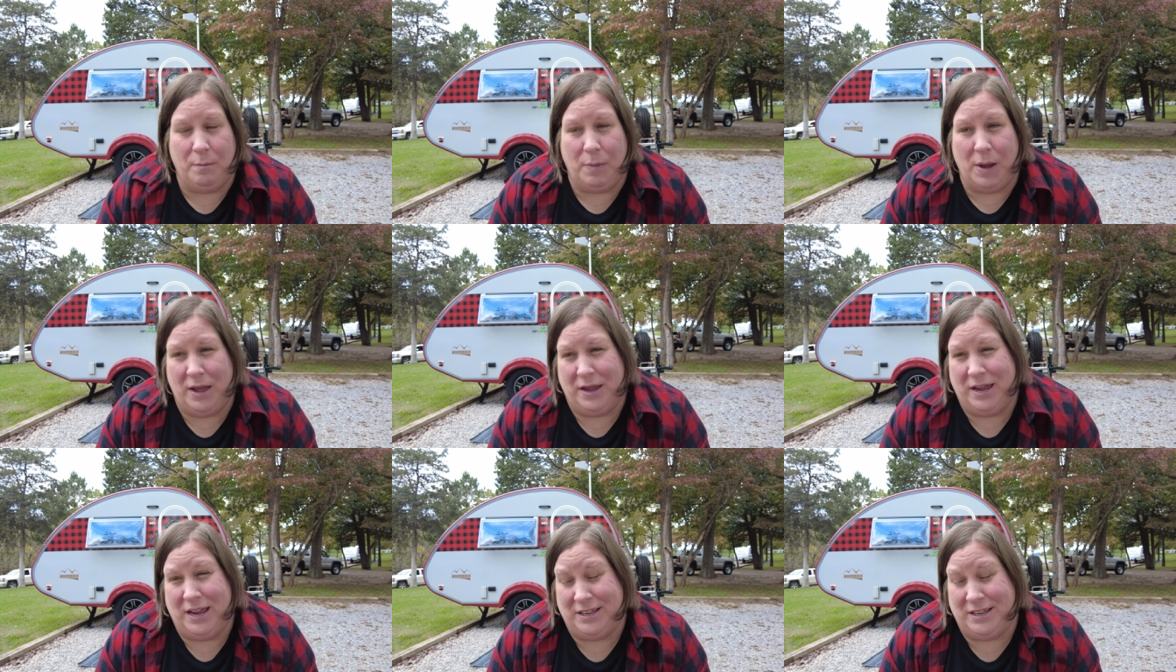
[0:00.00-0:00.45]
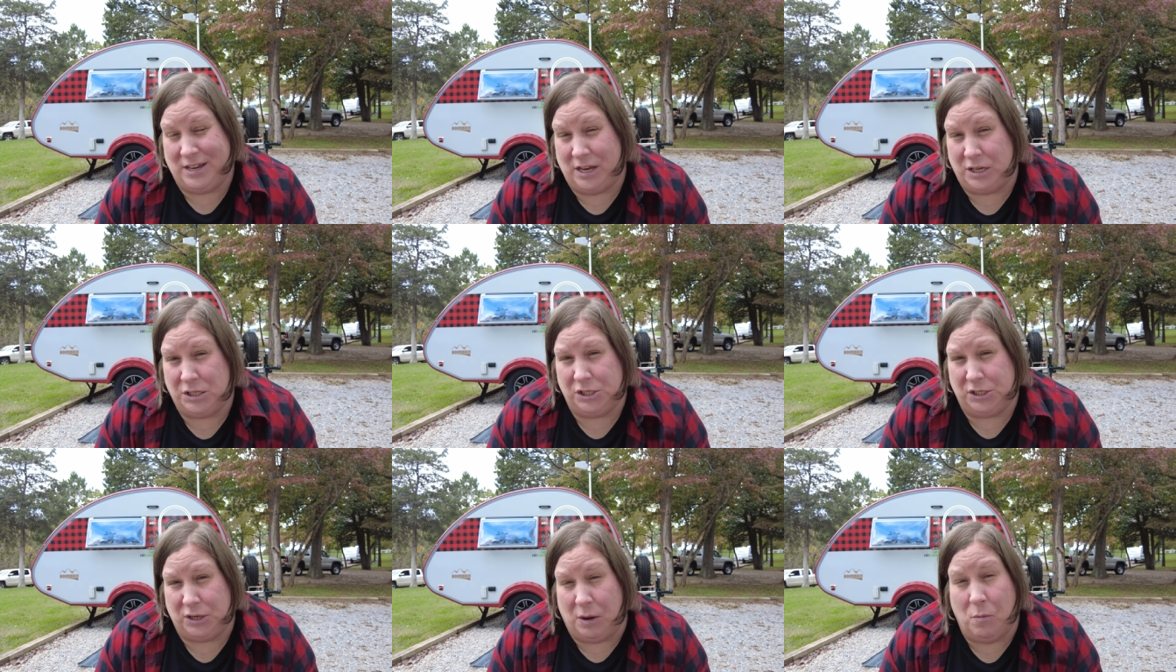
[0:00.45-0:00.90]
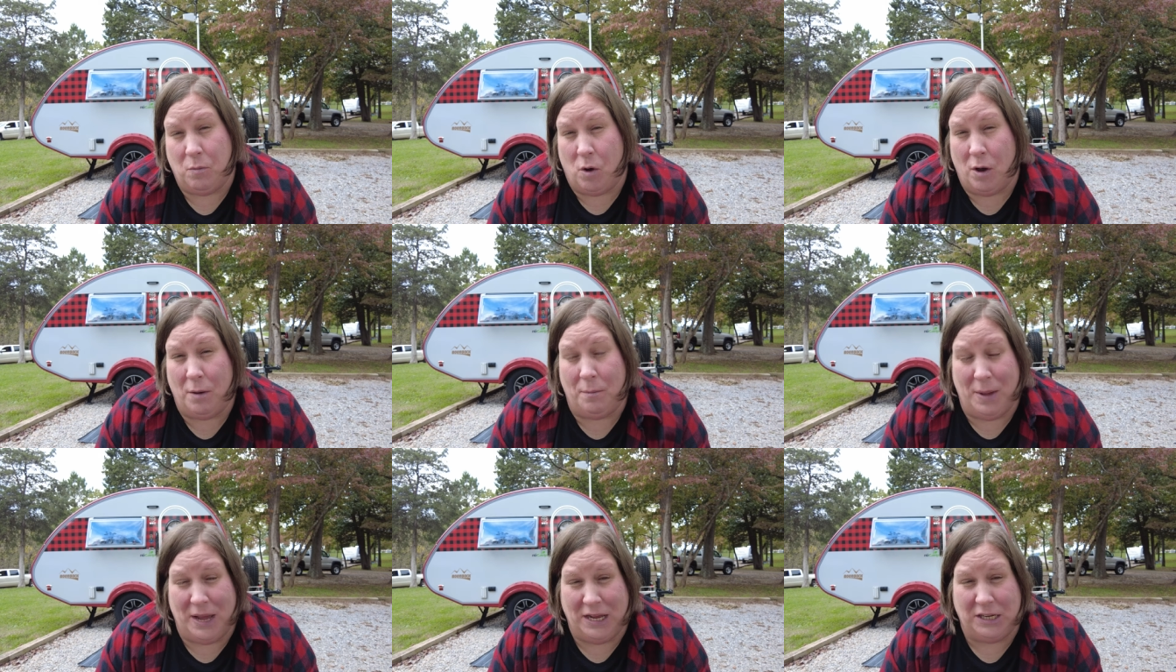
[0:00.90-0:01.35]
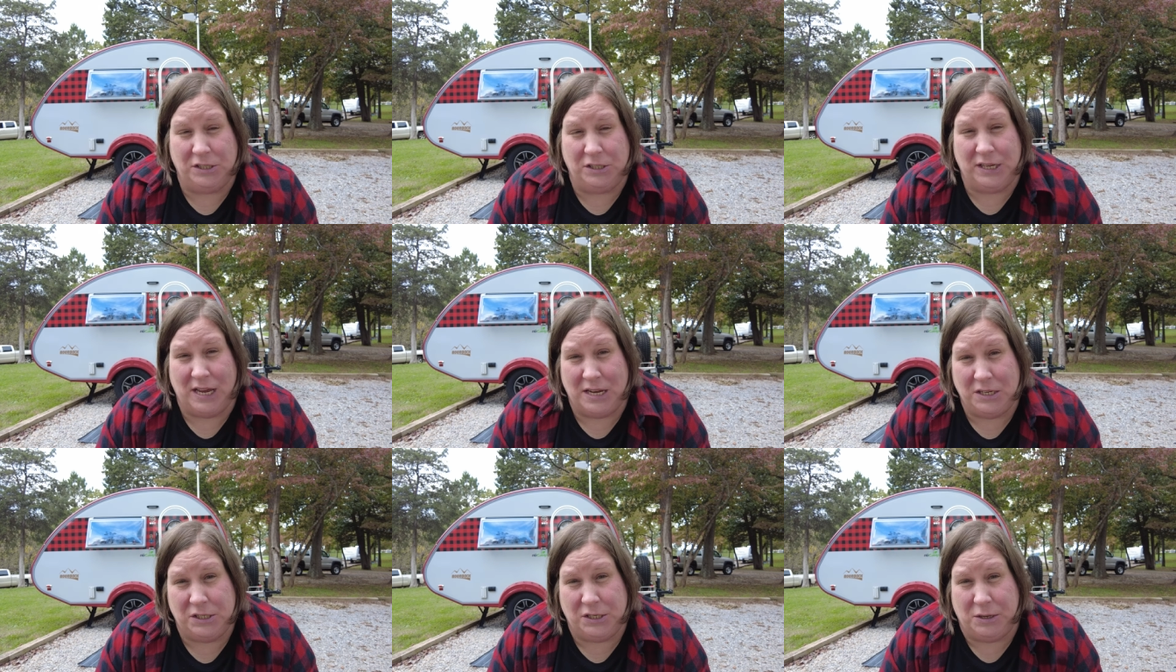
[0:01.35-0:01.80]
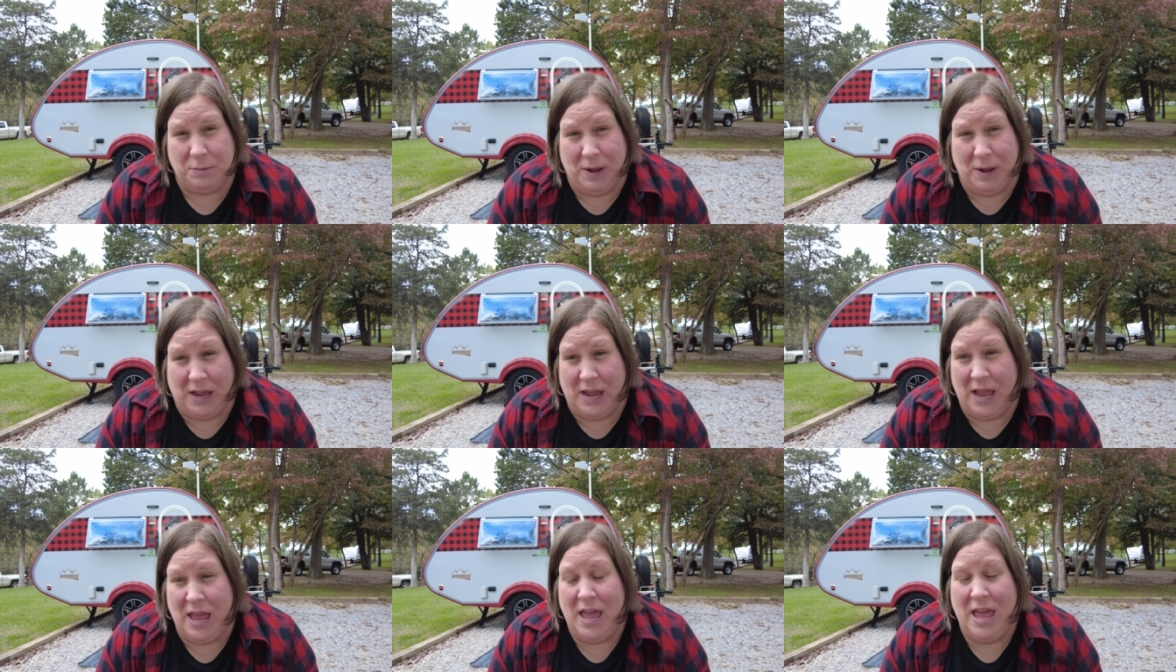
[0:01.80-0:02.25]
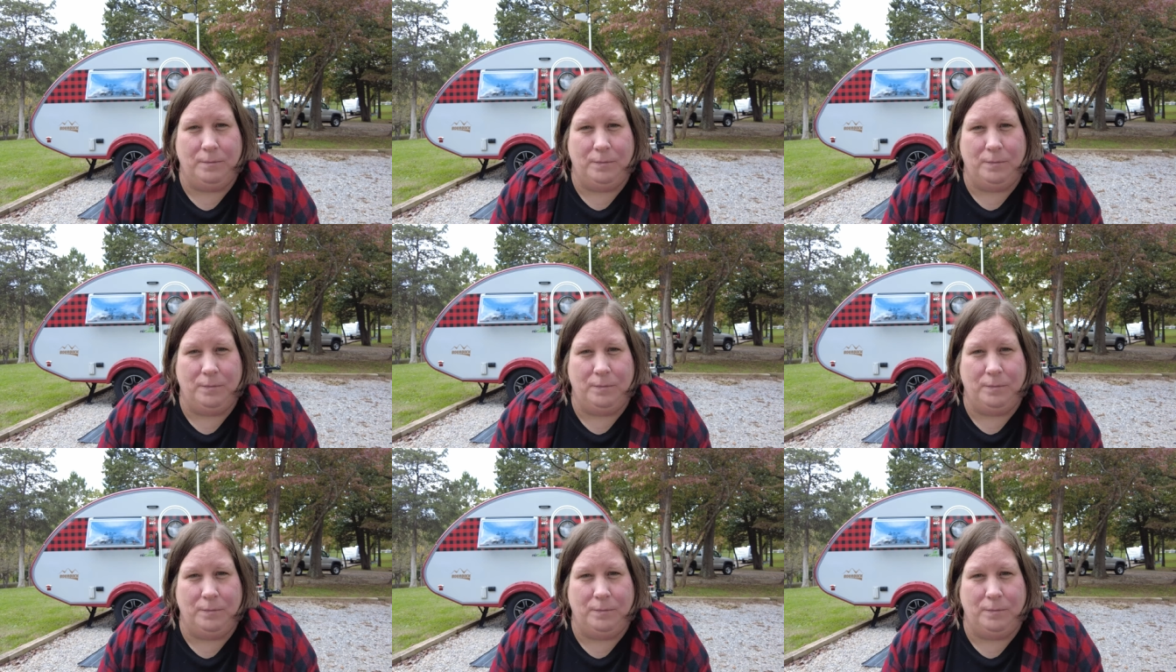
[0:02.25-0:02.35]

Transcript: but it does somewhat make sense to me.